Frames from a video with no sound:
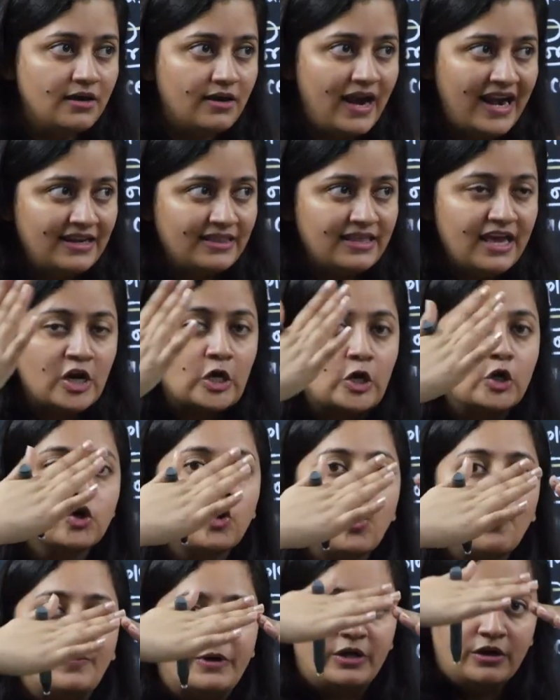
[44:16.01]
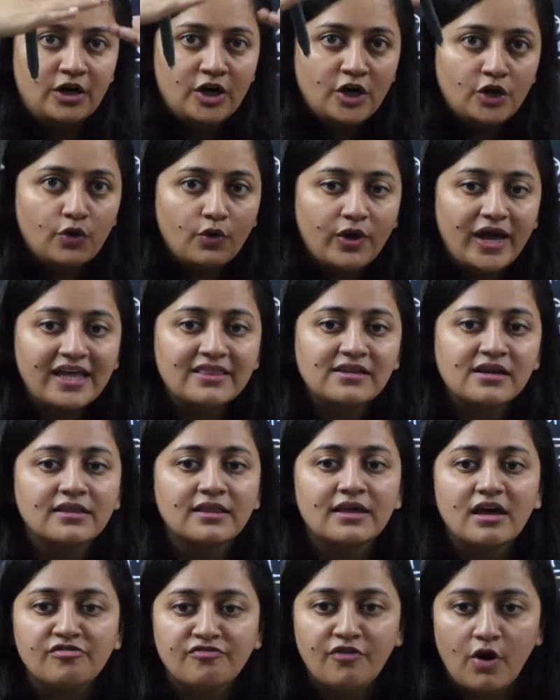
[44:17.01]
right they are grouped together
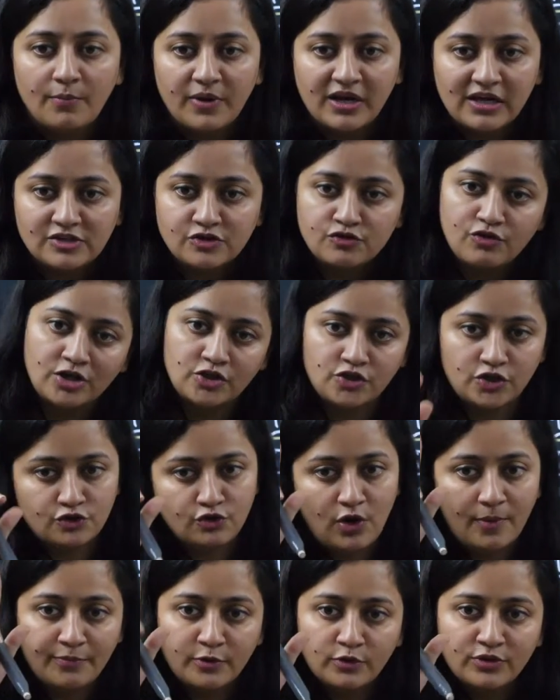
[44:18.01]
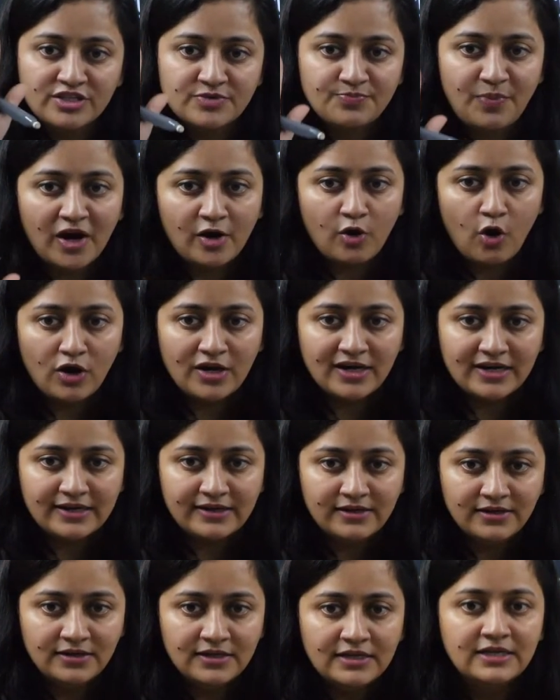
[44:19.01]
they are forming a structure so up to this part all
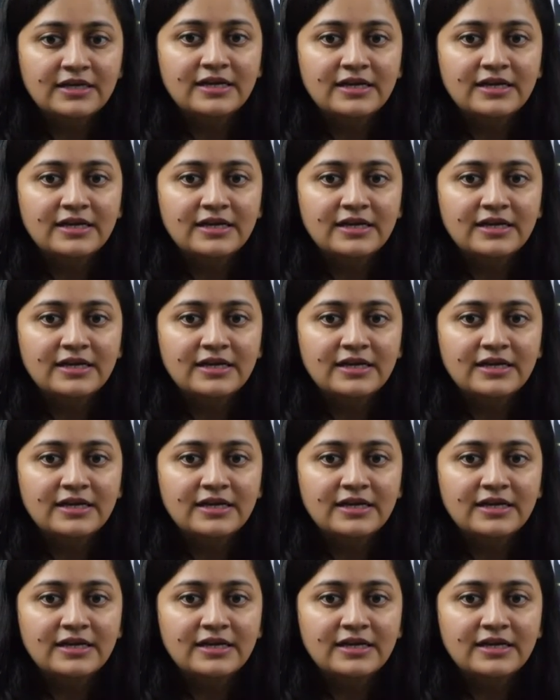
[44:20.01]
clear